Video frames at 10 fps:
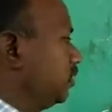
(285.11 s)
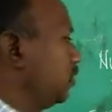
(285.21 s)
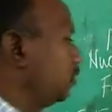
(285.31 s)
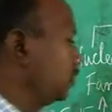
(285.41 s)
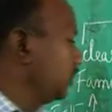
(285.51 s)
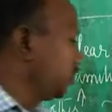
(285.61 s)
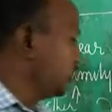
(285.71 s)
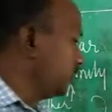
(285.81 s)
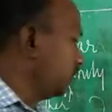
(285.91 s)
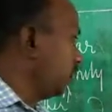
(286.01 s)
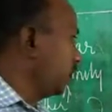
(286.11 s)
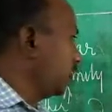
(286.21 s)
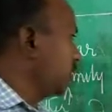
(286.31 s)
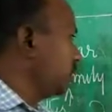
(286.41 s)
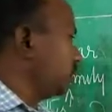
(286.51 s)
All this we
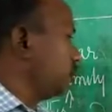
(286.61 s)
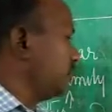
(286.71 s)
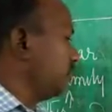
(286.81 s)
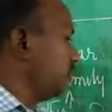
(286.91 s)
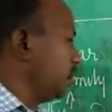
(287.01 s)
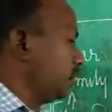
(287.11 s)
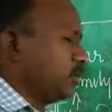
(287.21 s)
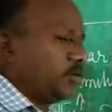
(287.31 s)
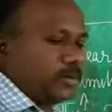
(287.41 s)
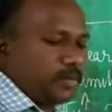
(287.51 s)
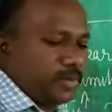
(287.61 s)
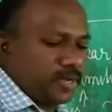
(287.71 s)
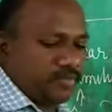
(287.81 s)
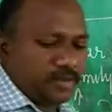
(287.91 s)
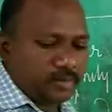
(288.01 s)
call it a joint family or a
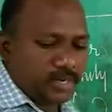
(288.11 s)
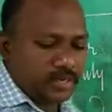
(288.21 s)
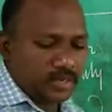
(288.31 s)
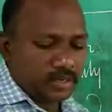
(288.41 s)
big family.